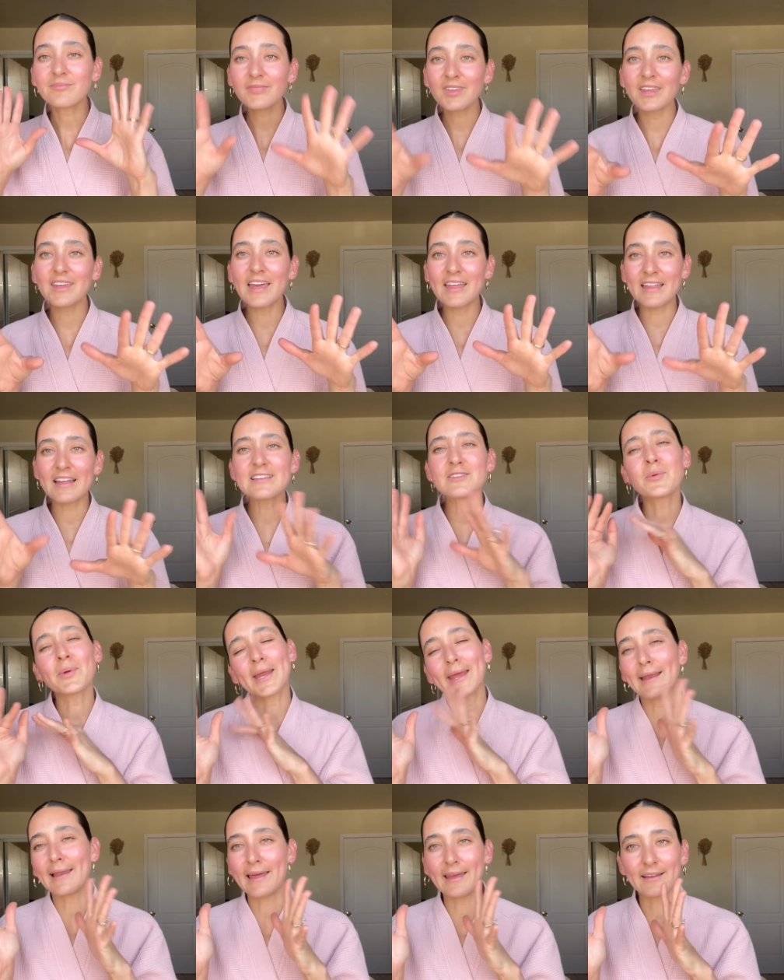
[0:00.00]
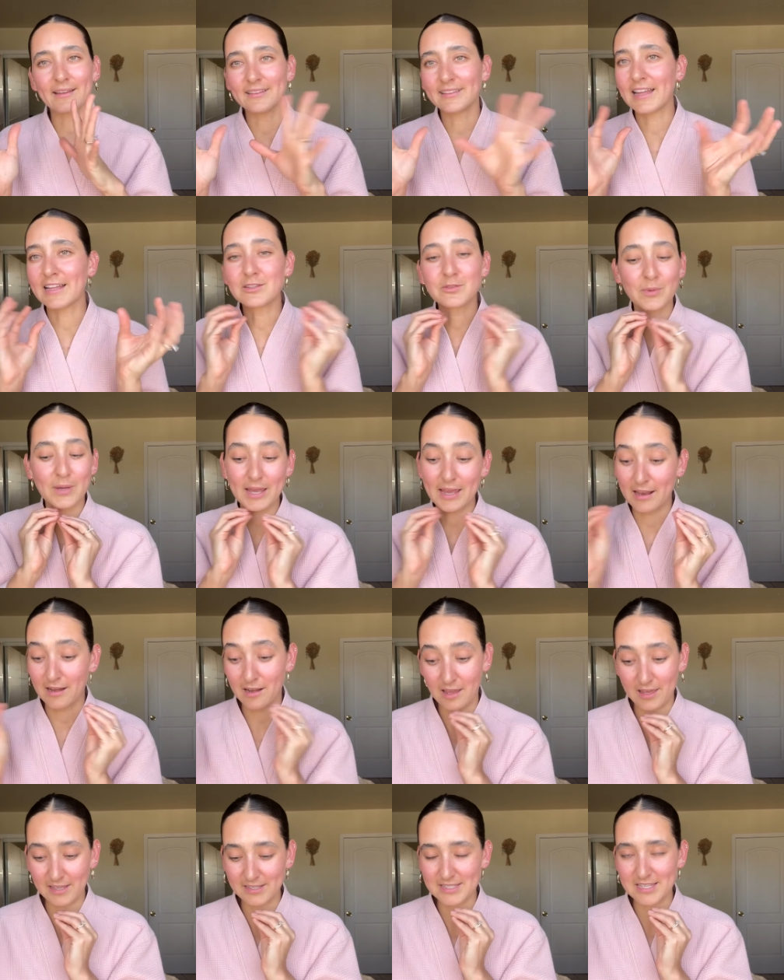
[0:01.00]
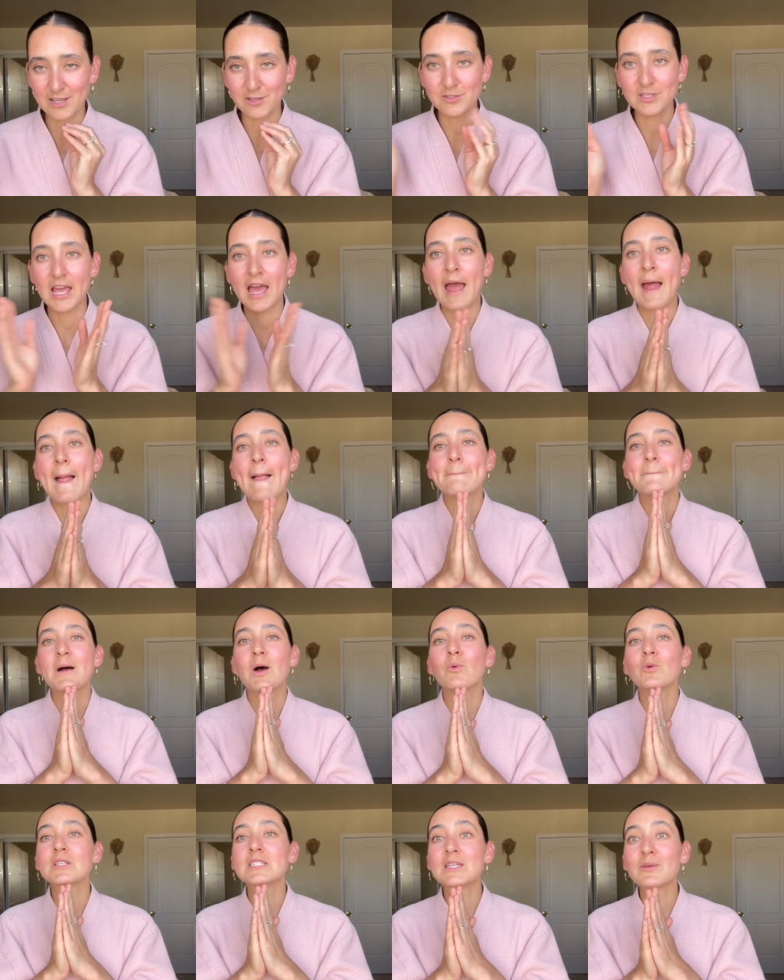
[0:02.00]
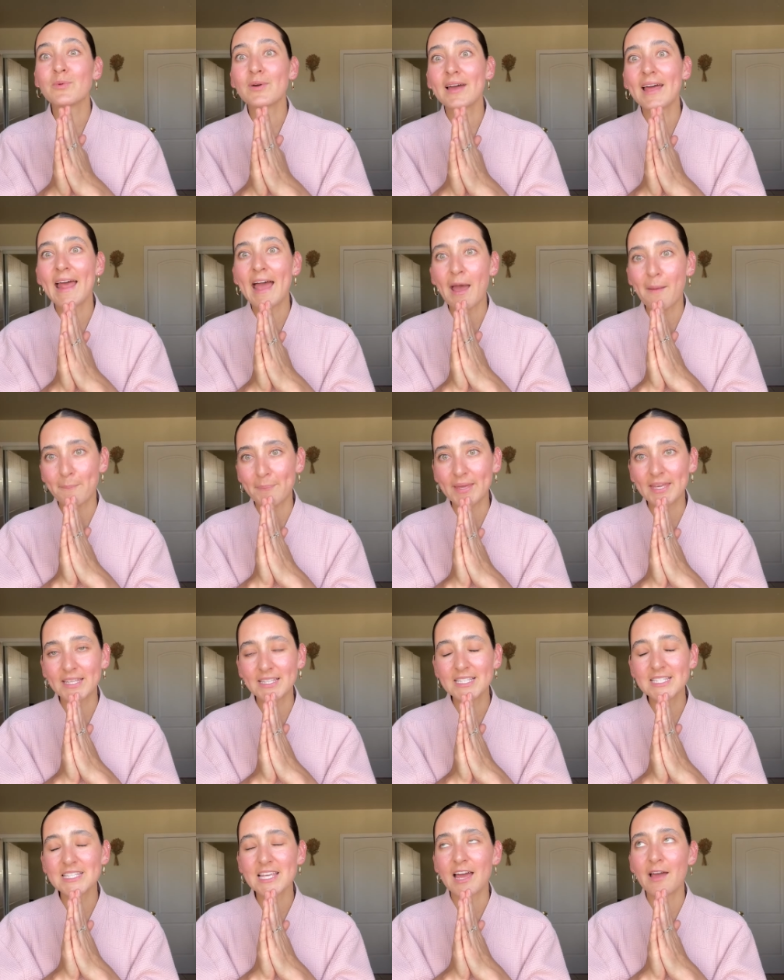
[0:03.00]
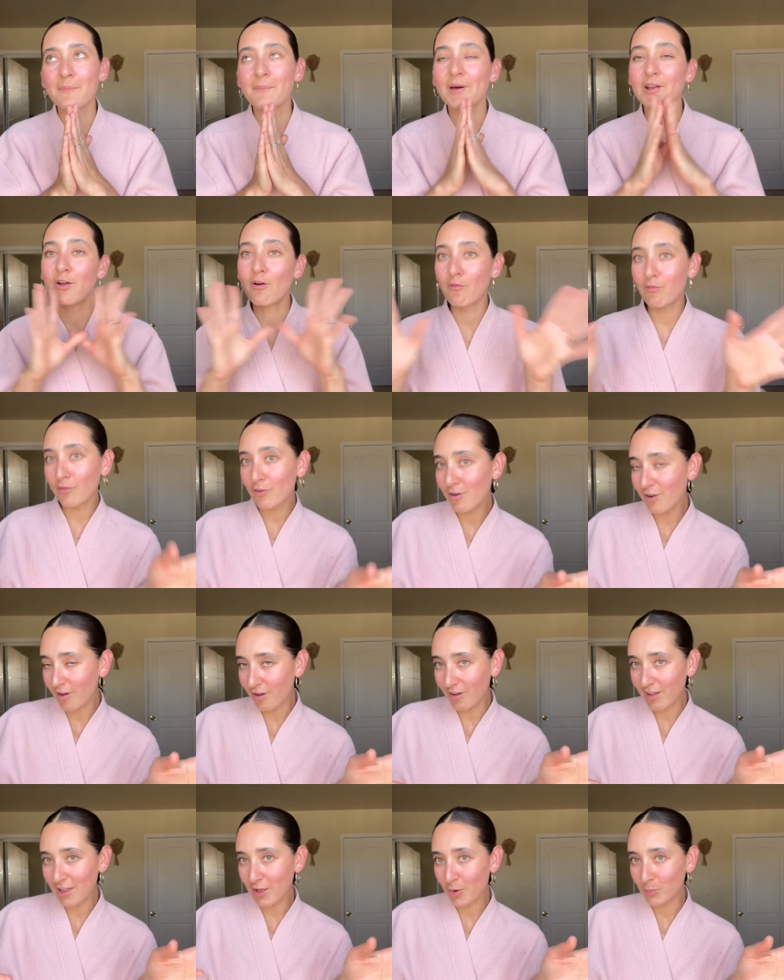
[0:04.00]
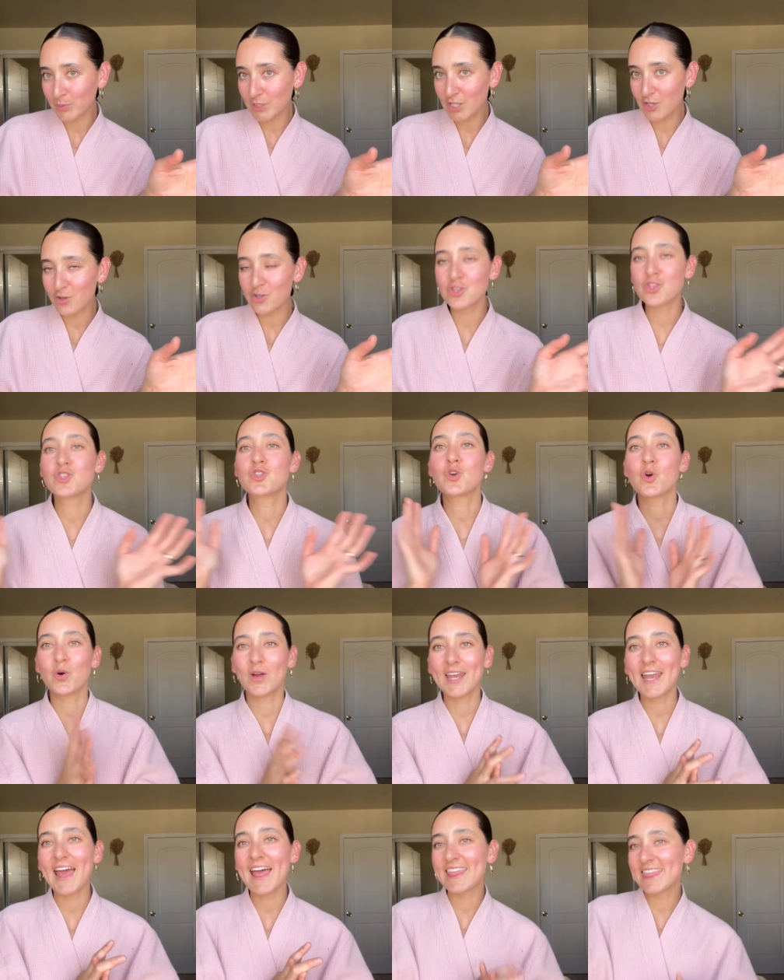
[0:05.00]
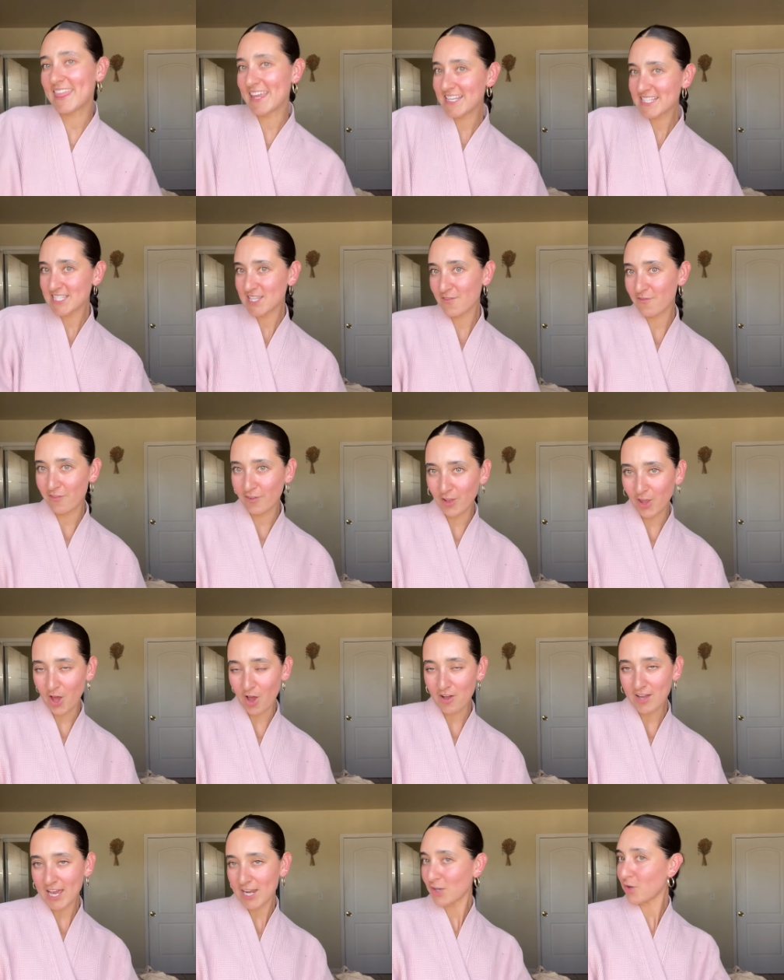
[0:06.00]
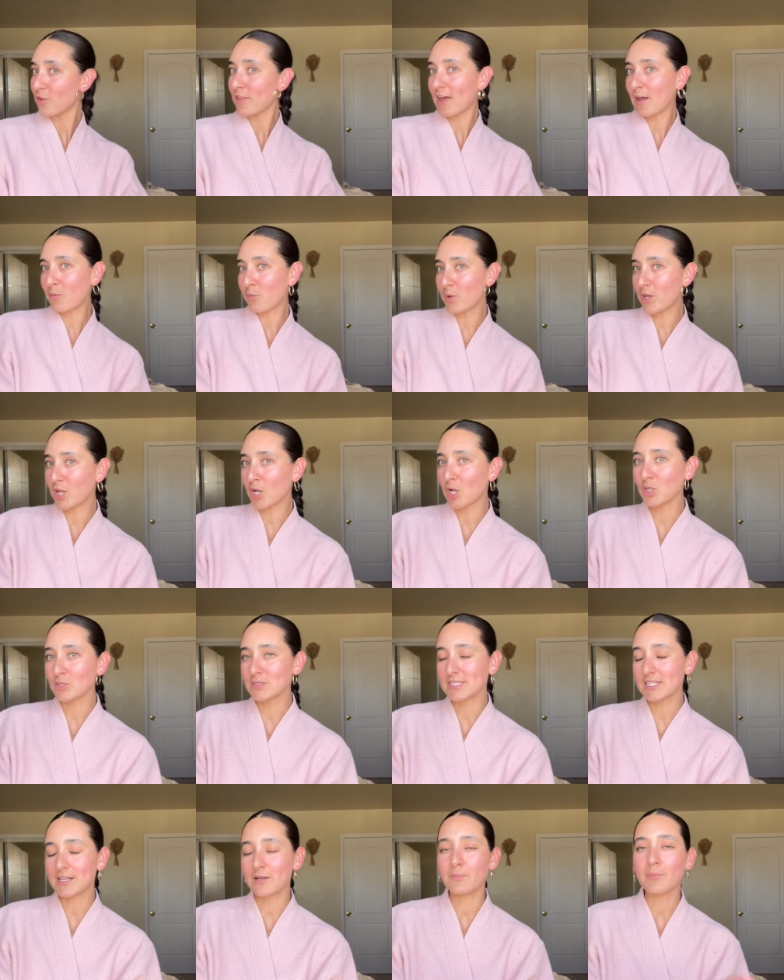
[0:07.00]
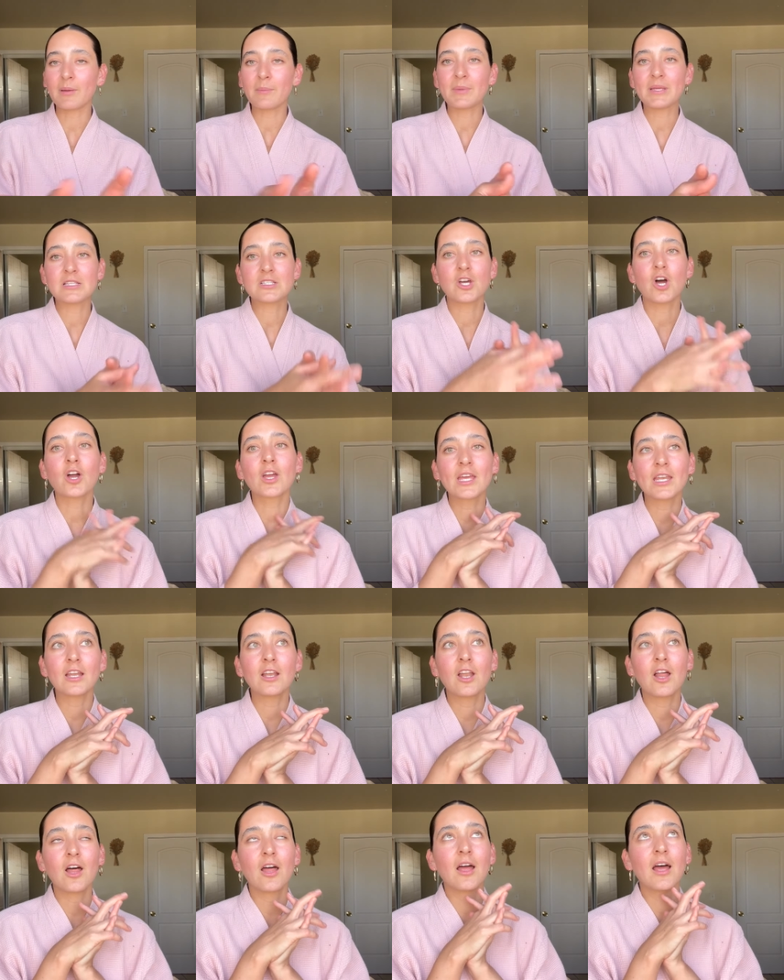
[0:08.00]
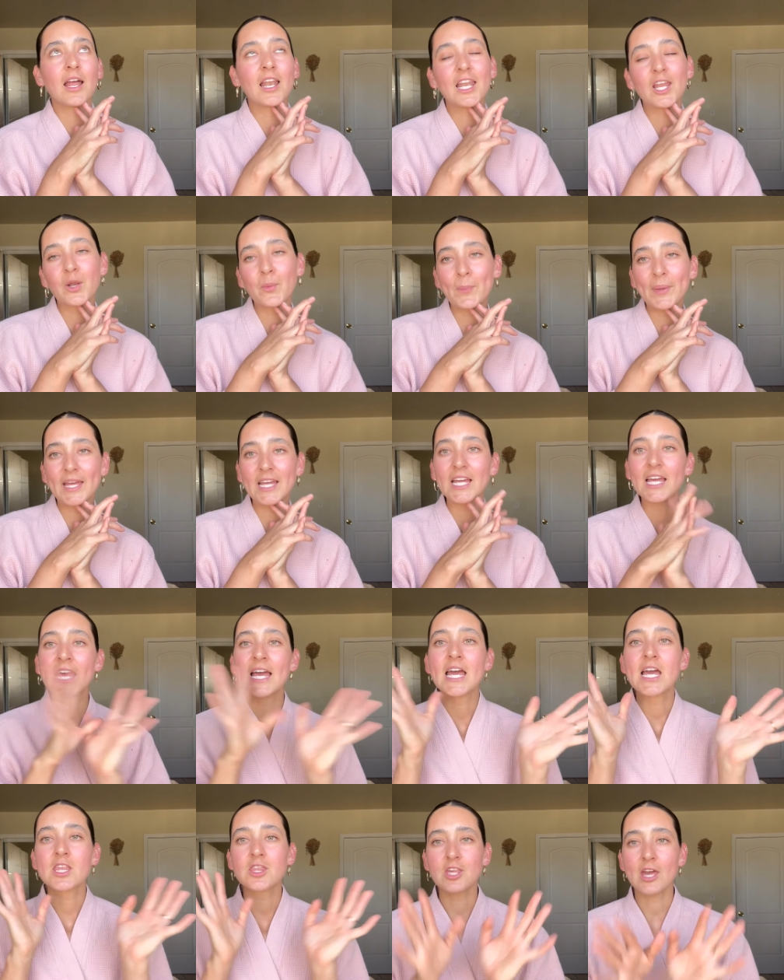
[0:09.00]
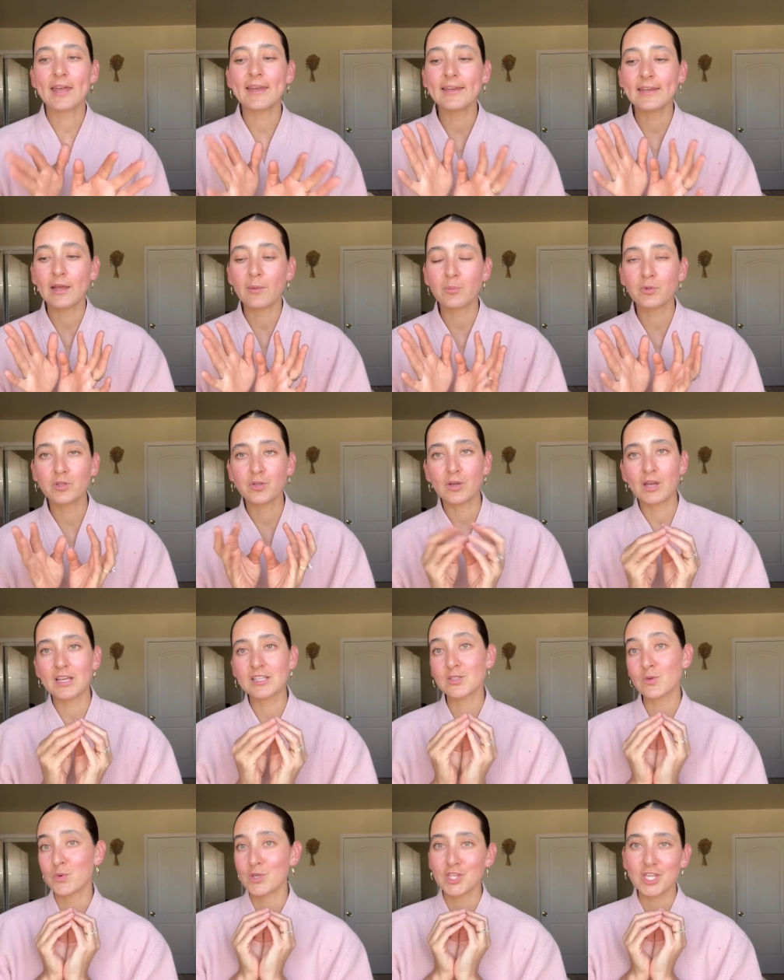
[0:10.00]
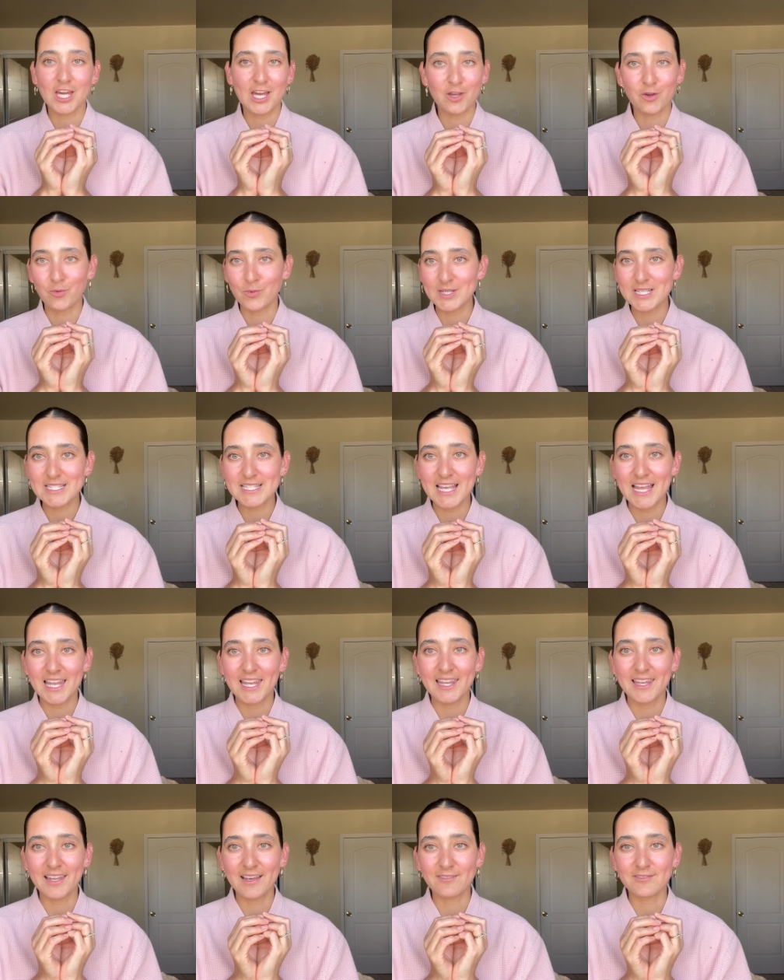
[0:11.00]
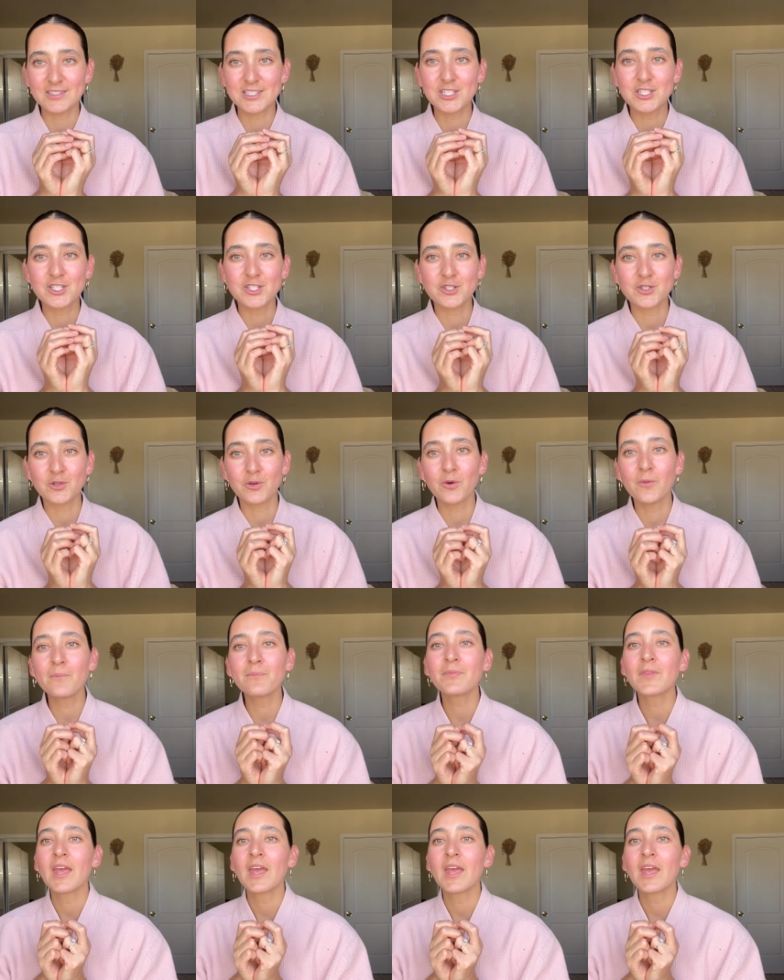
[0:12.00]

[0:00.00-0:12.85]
yeah that's what i like that's why i like this house but we'll see what happens um, but overall i hope that you enjoyed this vlog i know that we closed it up by me talking a lot a little bit chatting up with you guys which i always love to do